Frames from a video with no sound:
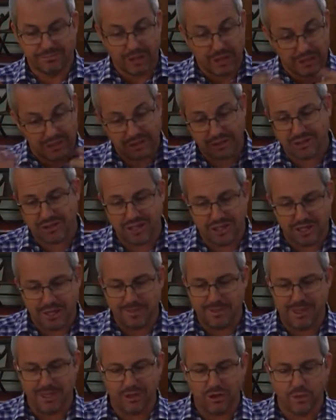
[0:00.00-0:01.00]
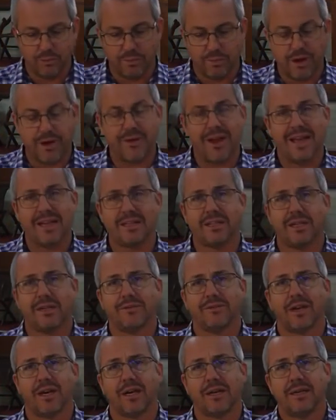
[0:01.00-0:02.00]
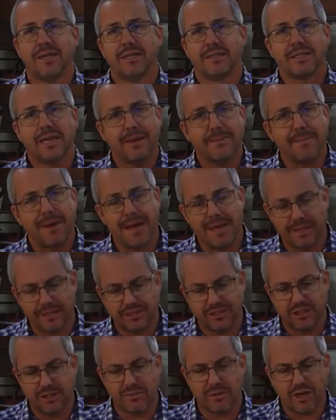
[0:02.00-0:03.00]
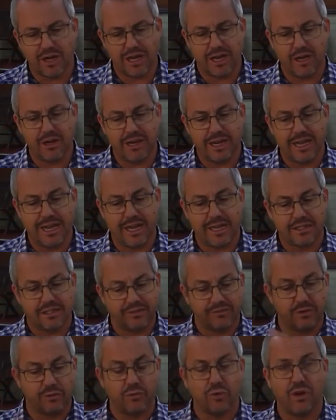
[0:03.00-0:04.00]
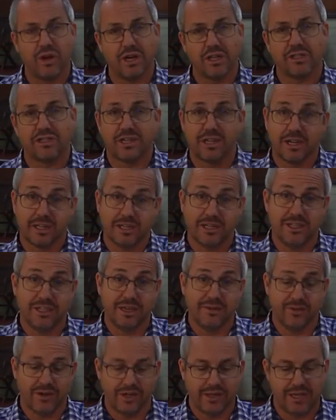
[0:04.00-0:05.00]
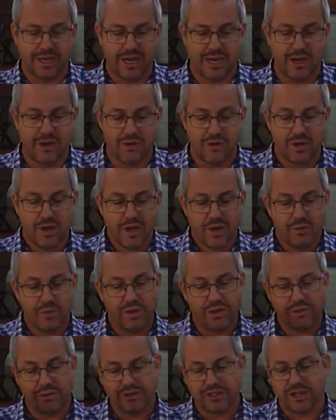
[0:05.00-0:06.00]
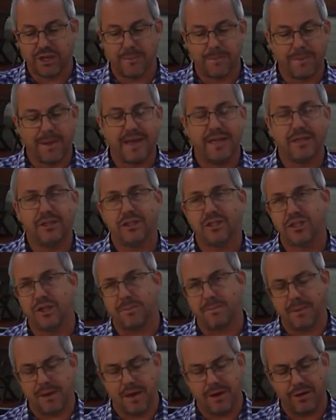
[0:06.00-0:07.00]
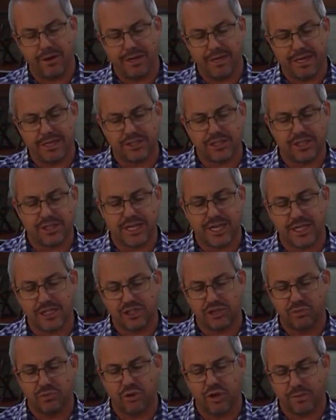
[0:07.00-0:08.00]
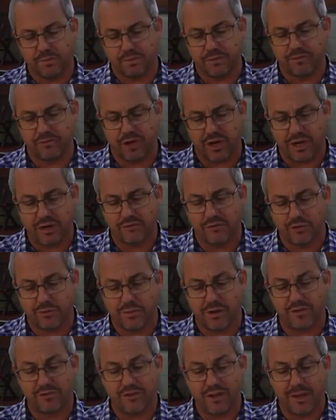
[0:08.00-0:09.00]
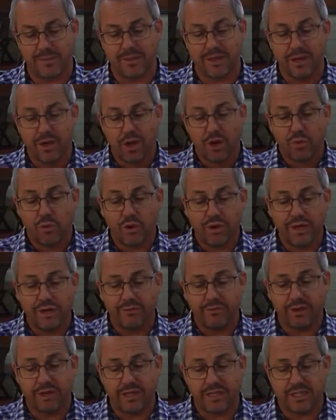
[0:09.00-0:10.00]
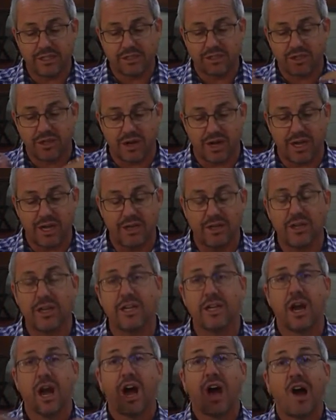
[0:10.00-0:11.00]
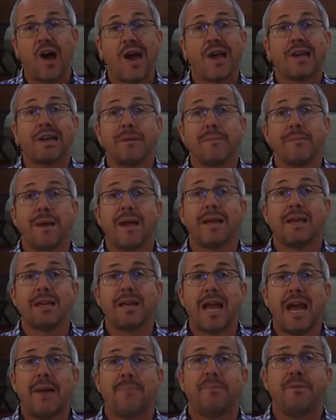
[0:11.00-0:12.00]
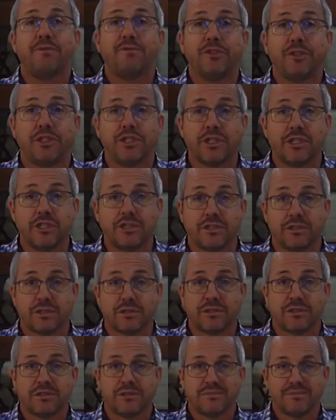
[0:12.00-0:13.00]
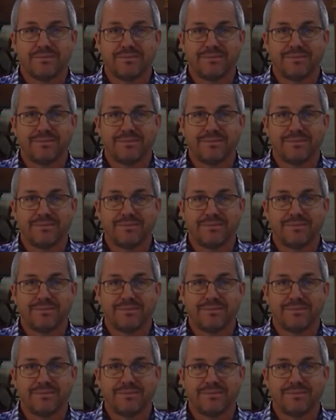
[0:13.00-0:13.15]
I just need to be a little proactive, take matters into my own hands. If it works, then I can give it a go, whether it's companionship, parenting, education, work, providing for my family, whatever it is that I need, I can make it happen for Jesus.